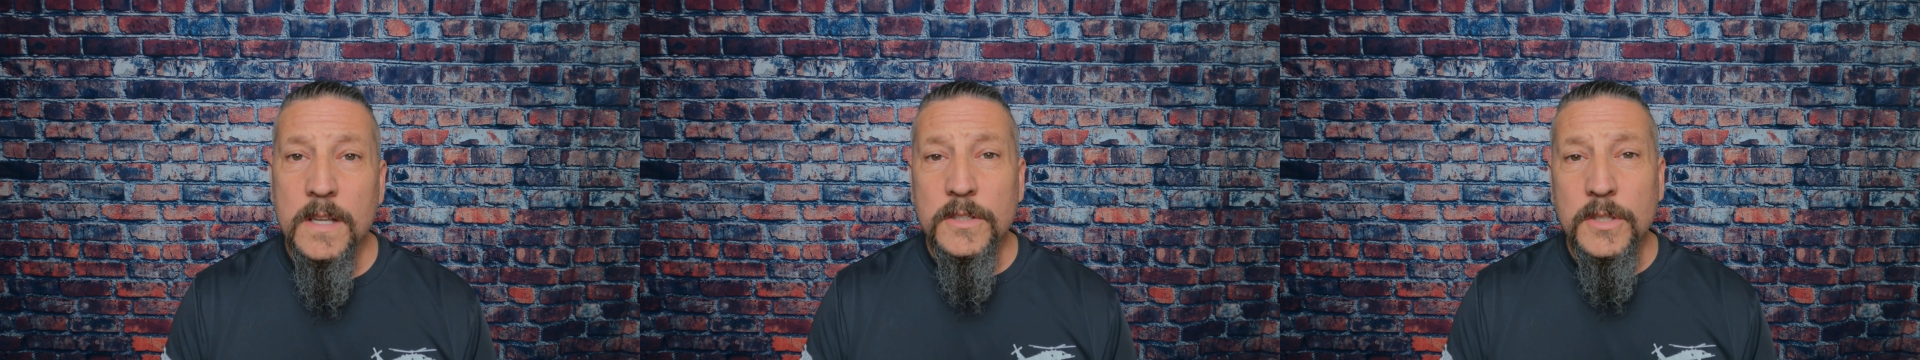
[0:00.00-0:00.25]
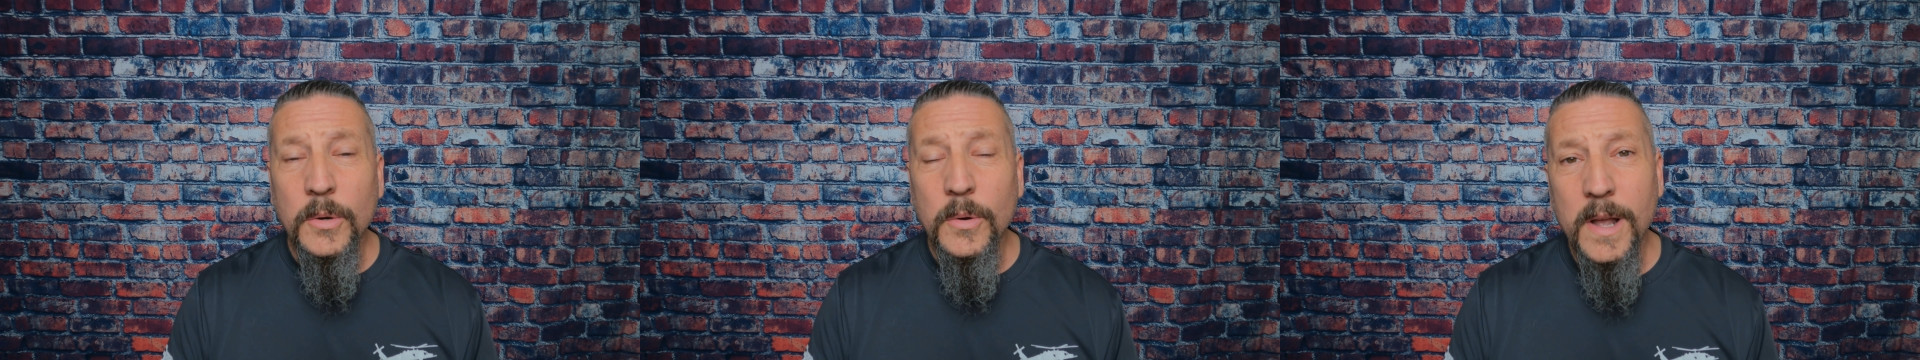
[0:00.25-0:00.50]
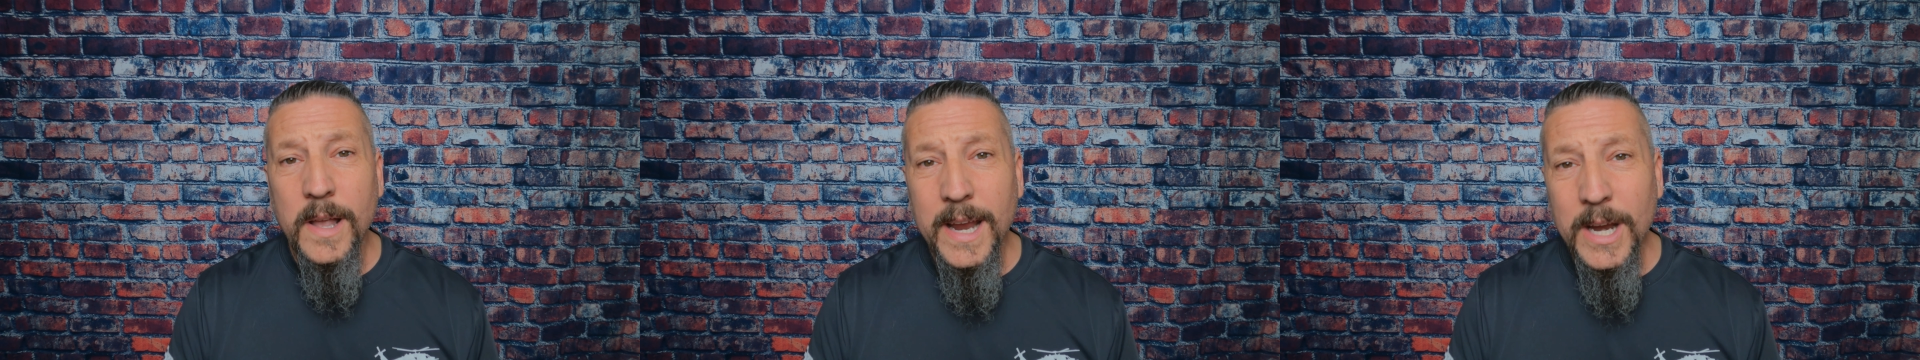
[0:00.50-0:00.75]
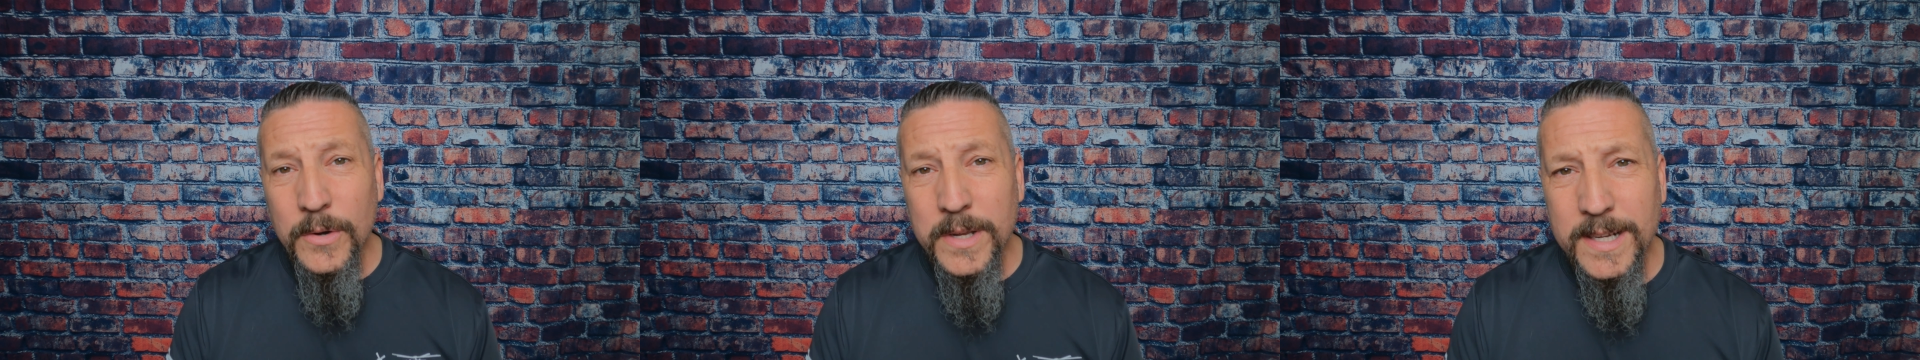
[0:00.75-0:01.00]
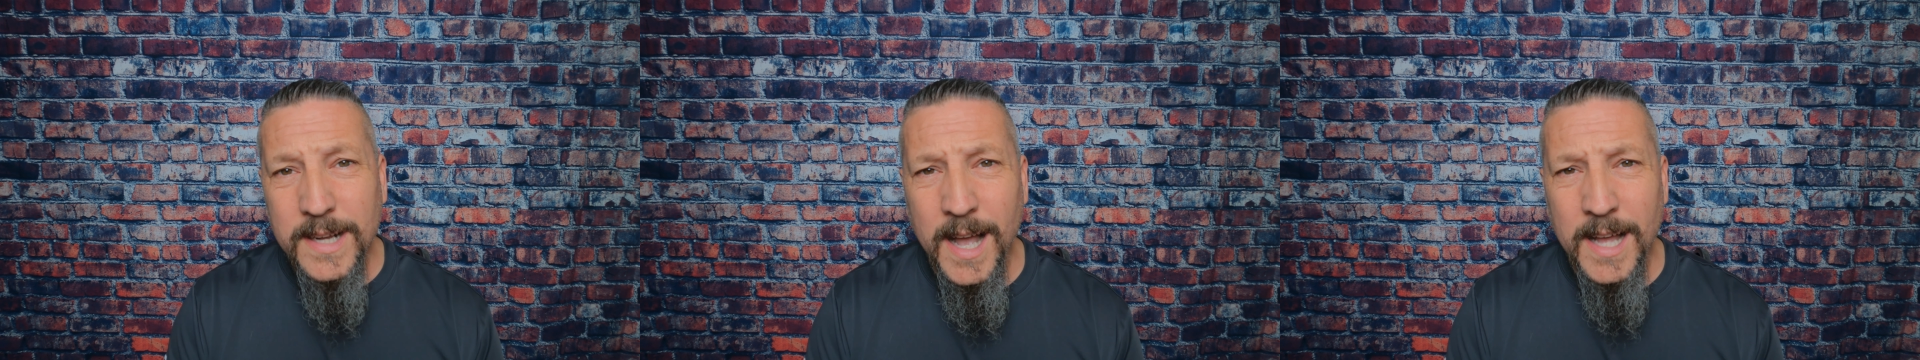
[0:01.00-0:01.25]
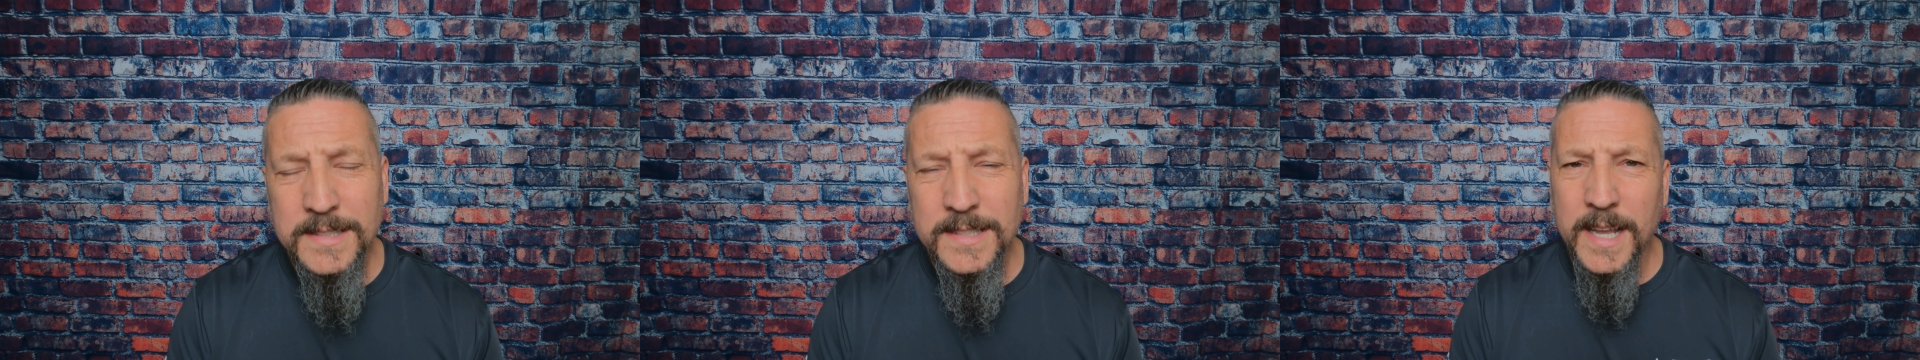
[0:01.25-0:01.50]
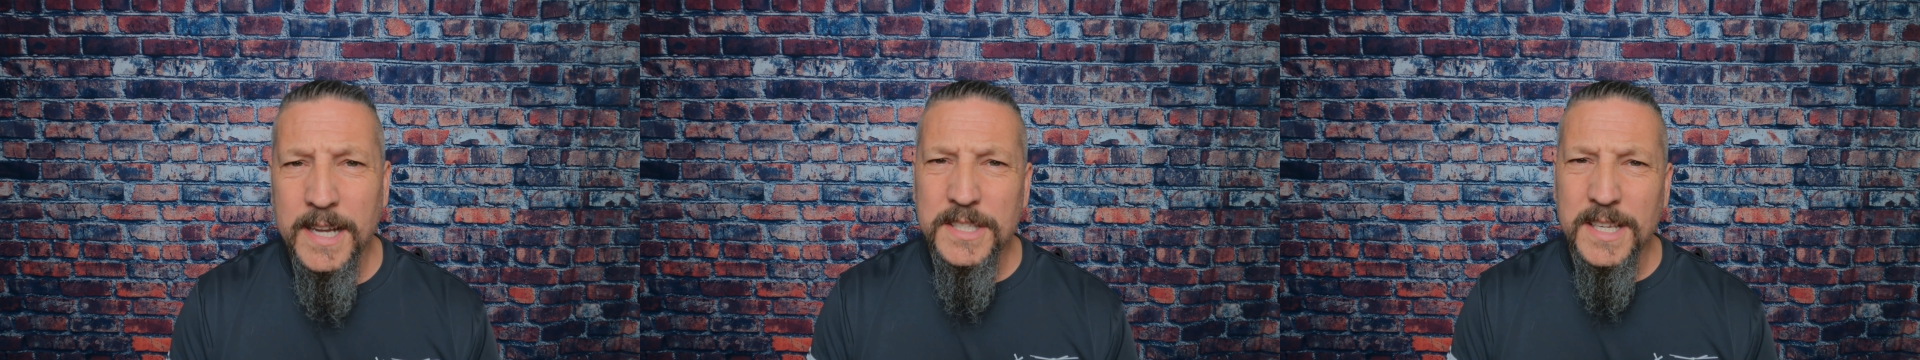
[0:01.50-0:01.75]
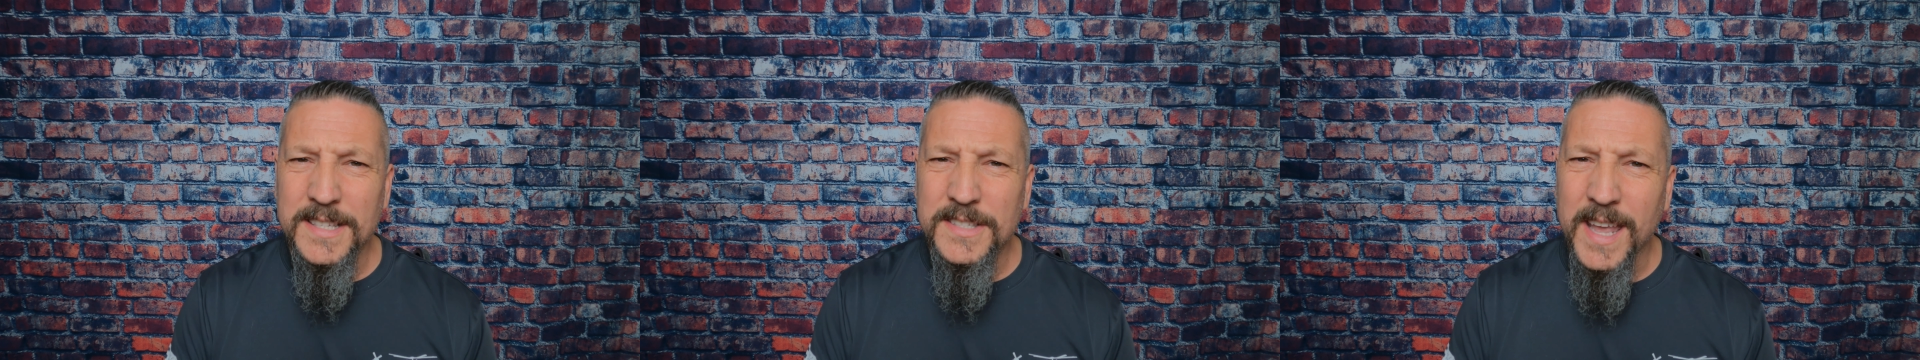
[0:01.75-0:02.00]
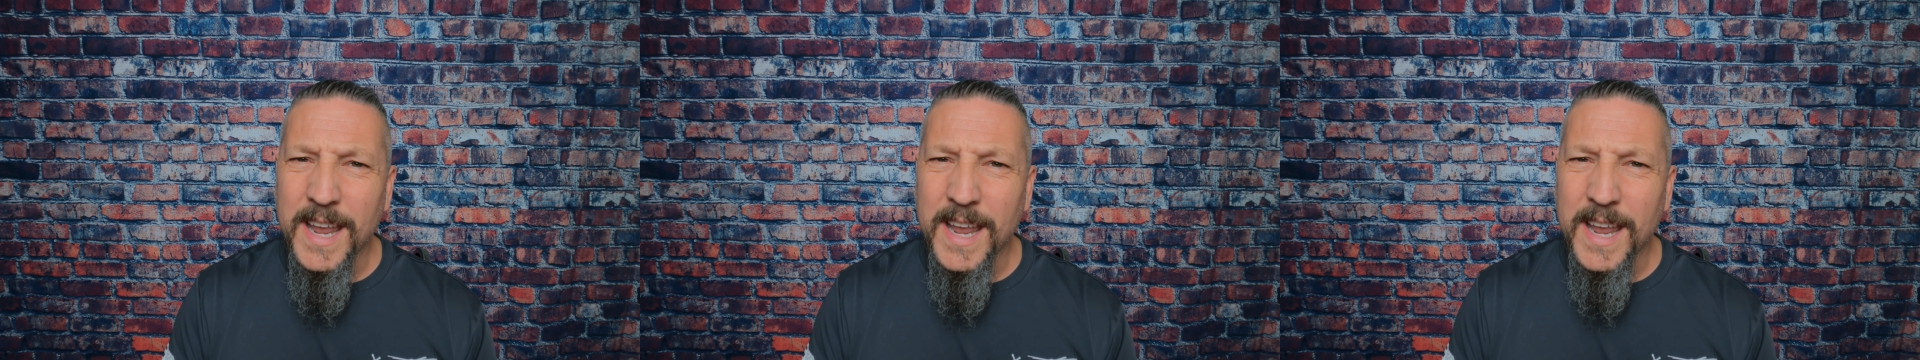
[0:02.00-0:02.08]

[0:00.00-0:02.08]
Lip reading: So area context is the